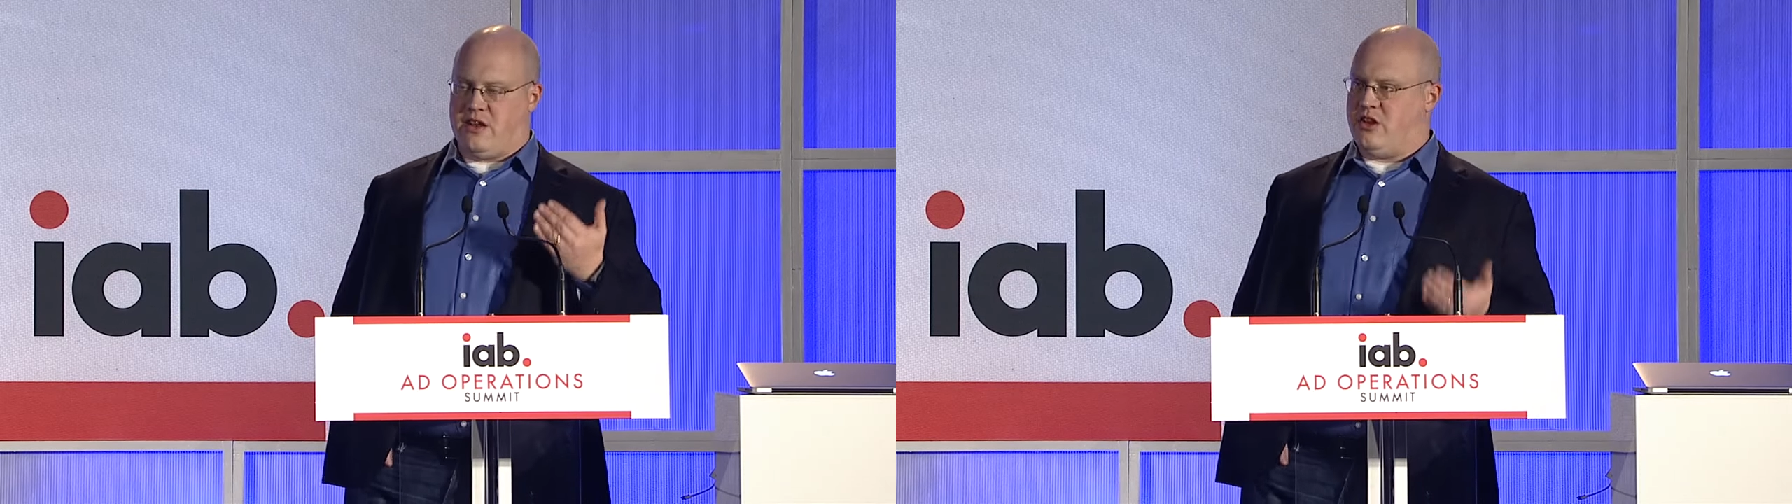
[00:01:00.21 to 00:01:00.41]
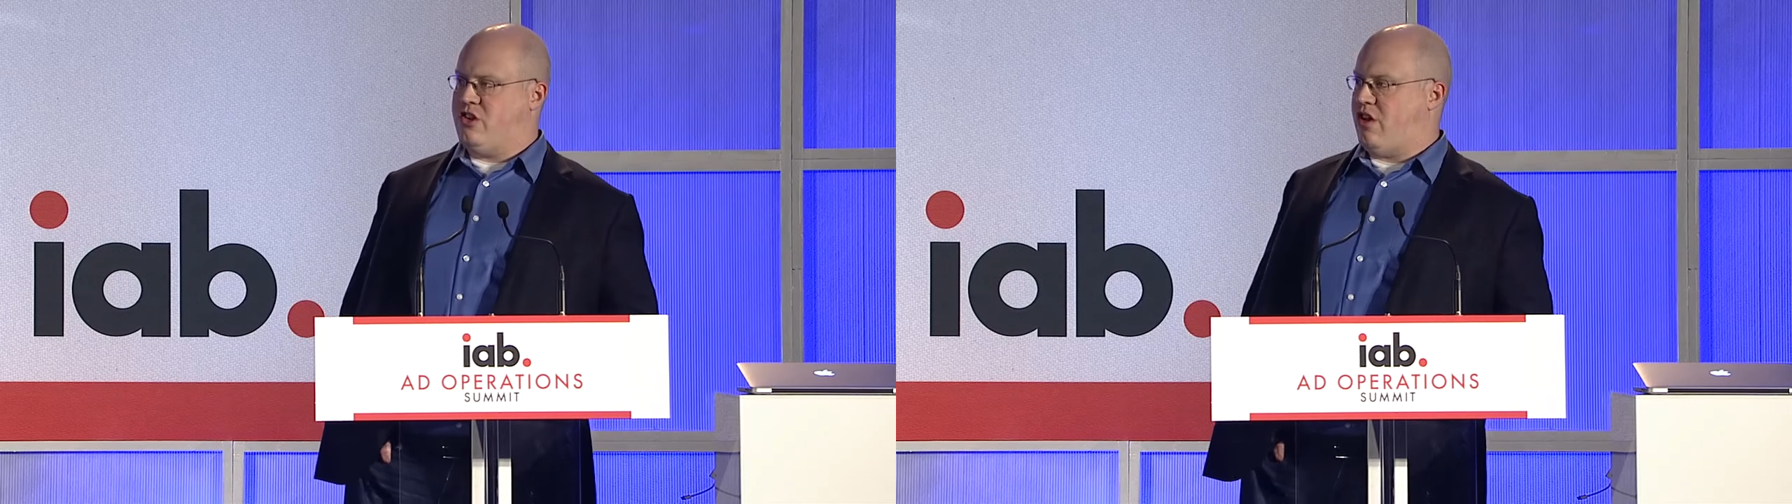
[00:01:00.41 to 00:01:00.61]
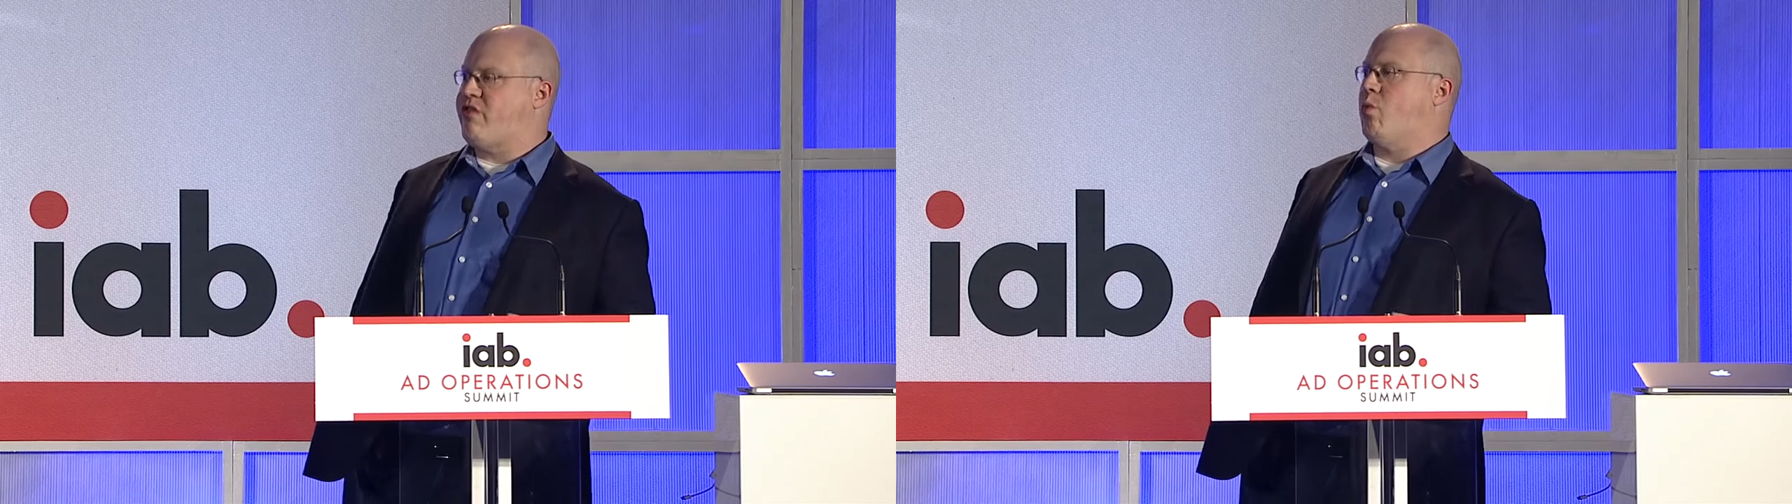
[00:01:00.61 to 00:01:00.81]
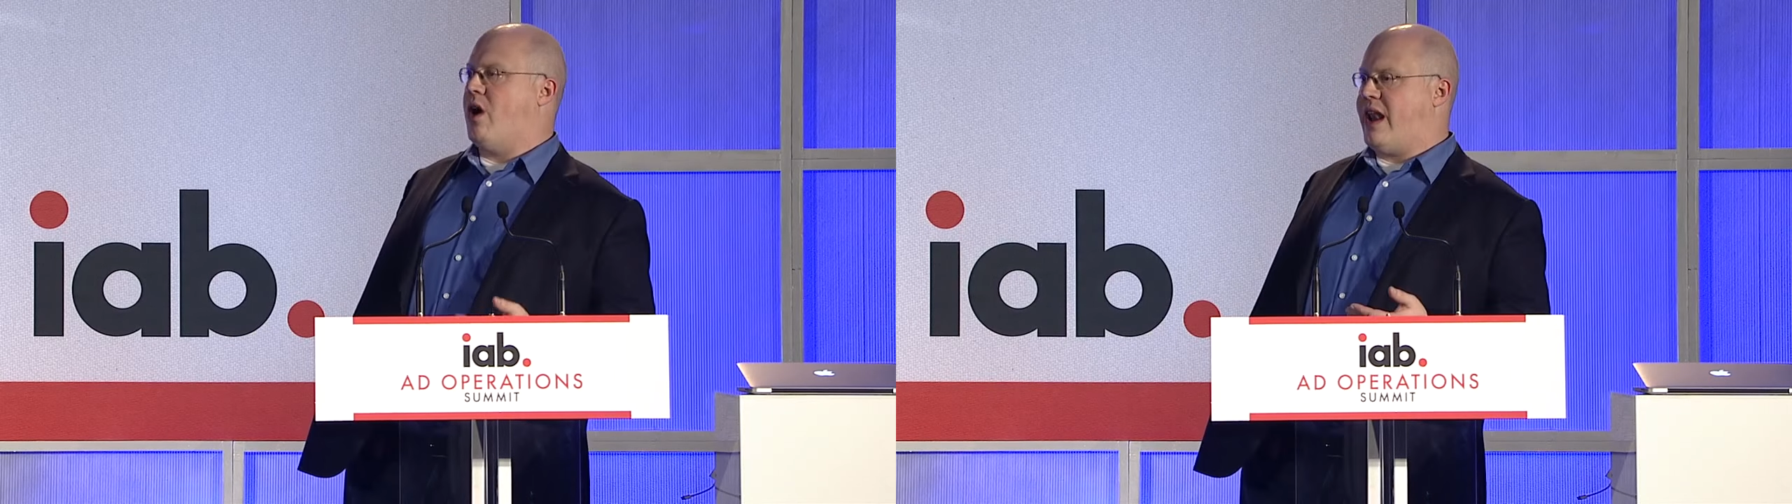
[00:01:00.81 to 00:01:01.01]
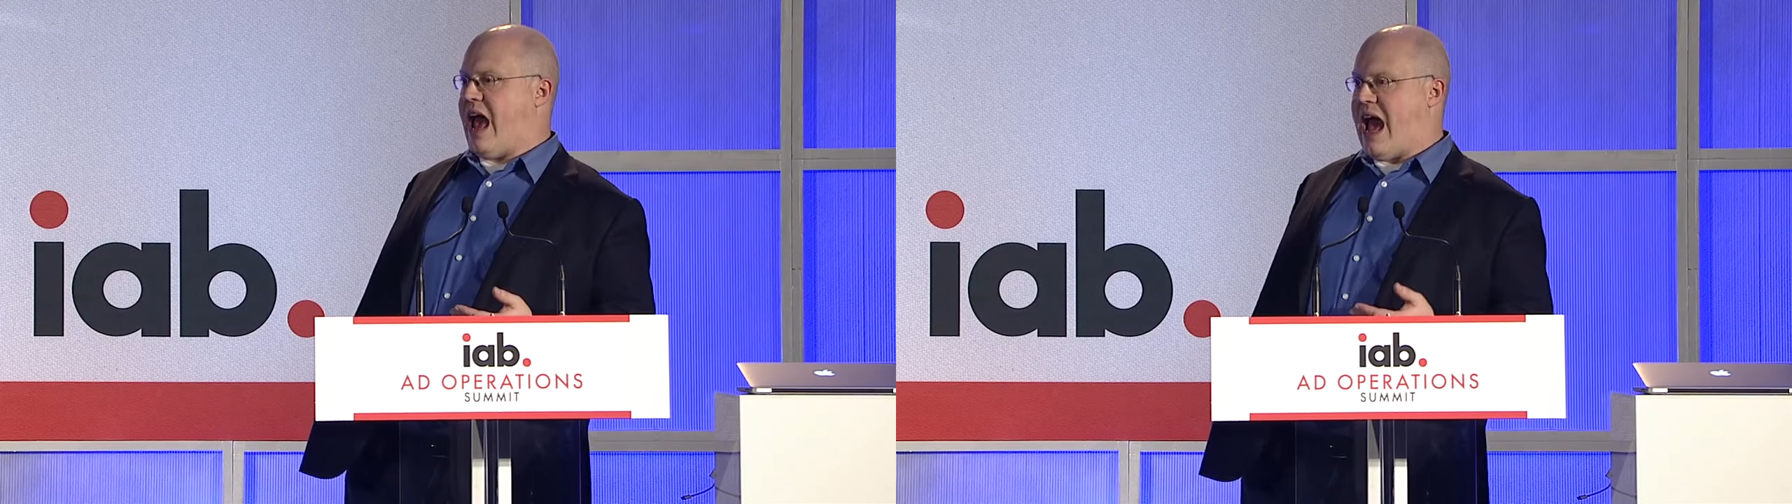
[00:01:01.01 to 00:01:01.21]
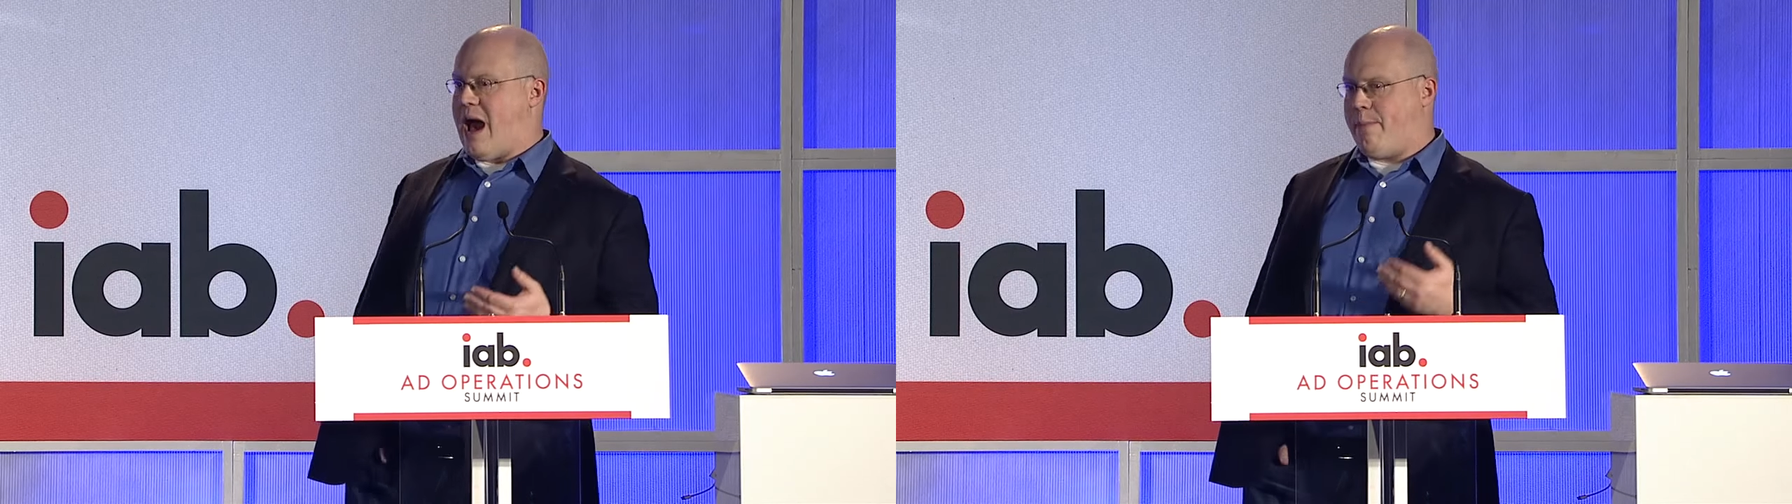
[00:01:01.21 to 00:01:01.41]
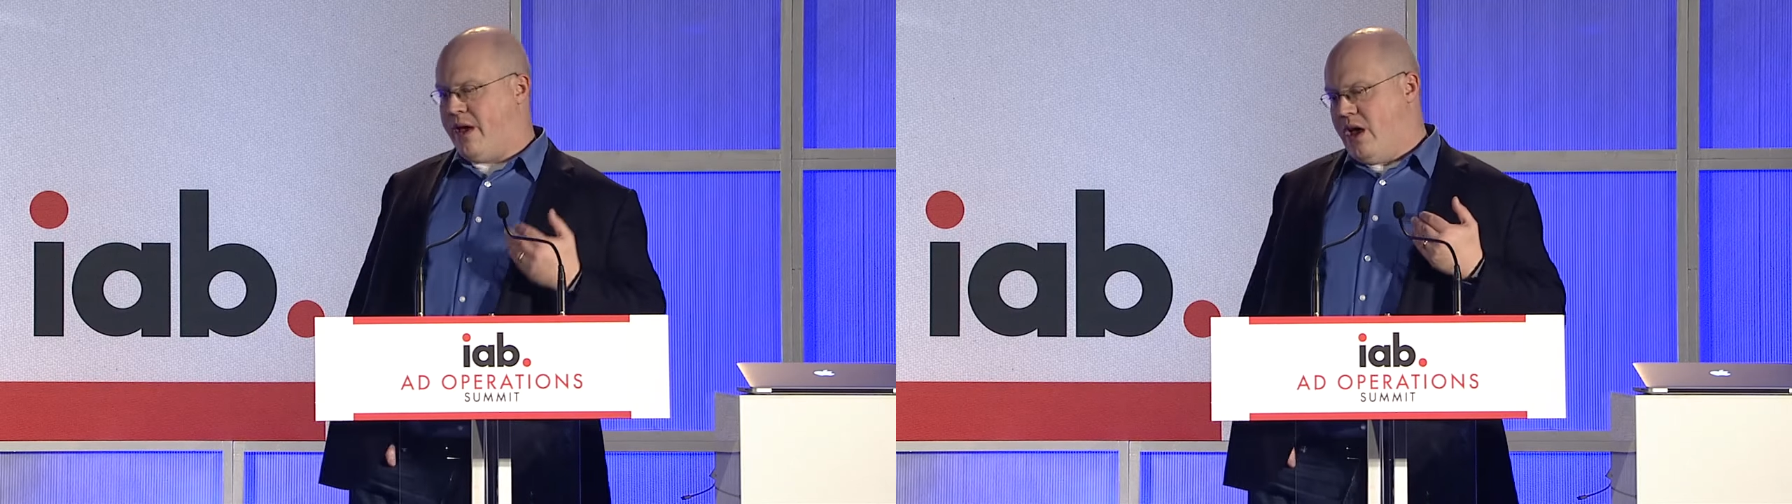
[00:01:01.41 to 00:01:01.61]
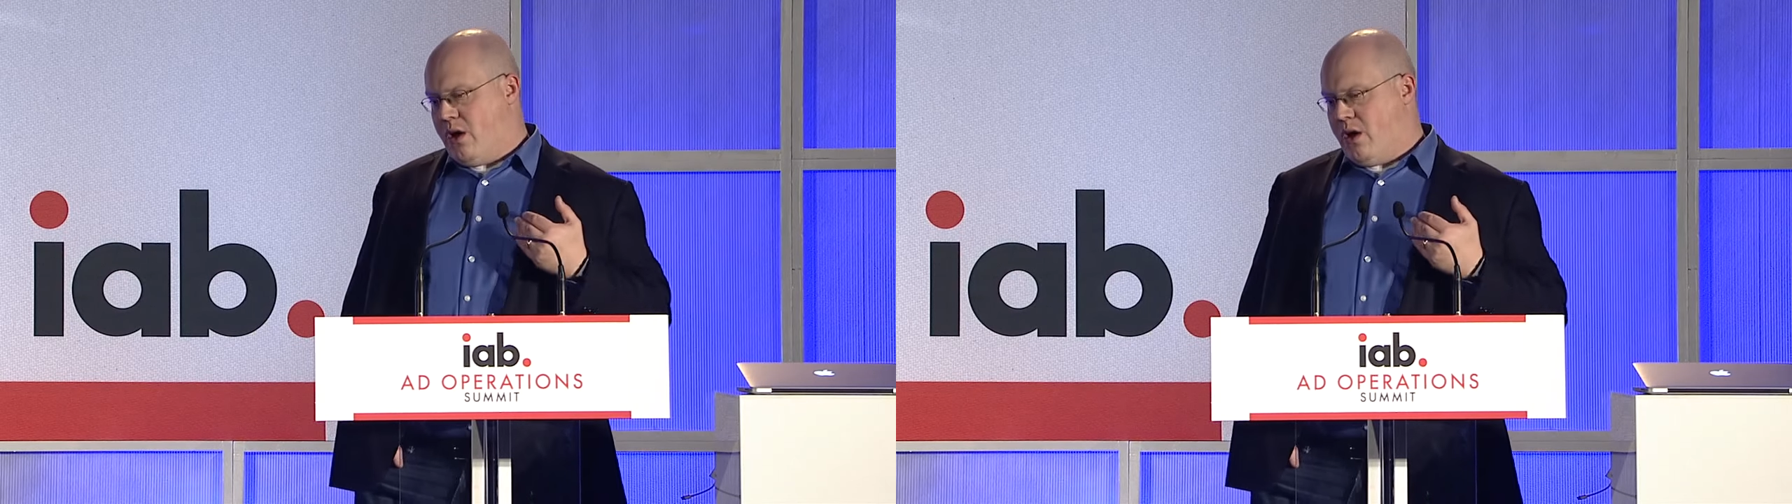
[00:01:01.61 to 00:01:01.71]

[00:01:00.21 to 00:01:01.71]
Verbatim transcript: into just one app